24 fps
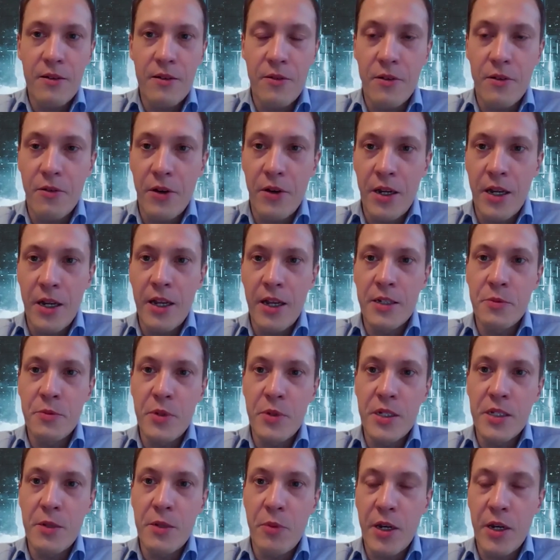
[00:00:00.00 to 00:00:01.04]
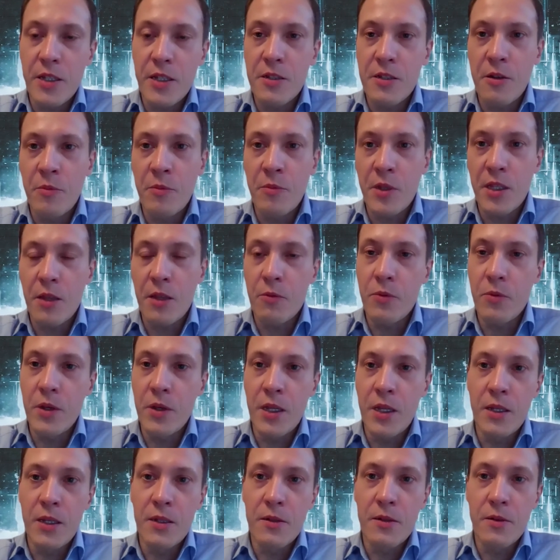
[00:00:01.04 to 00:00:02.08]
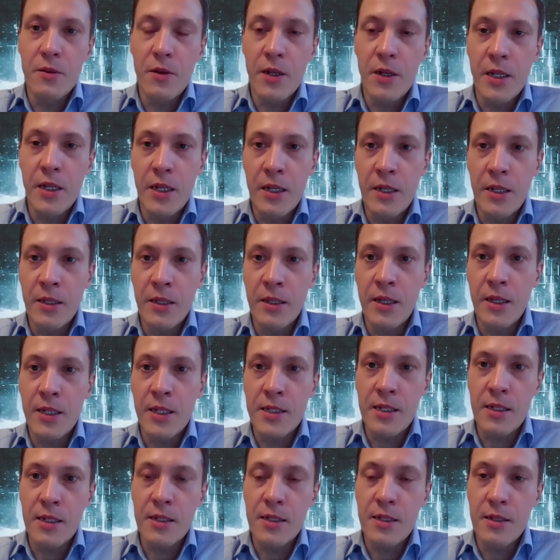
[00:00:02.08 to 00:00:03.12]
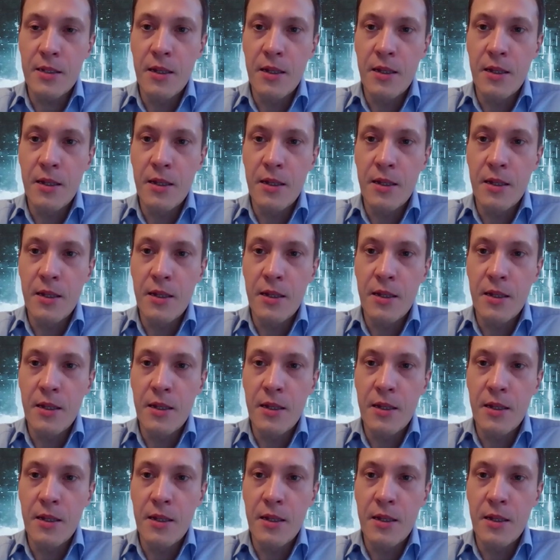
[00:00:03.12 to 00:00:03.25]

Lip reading: Green HPC, but it's something that we as a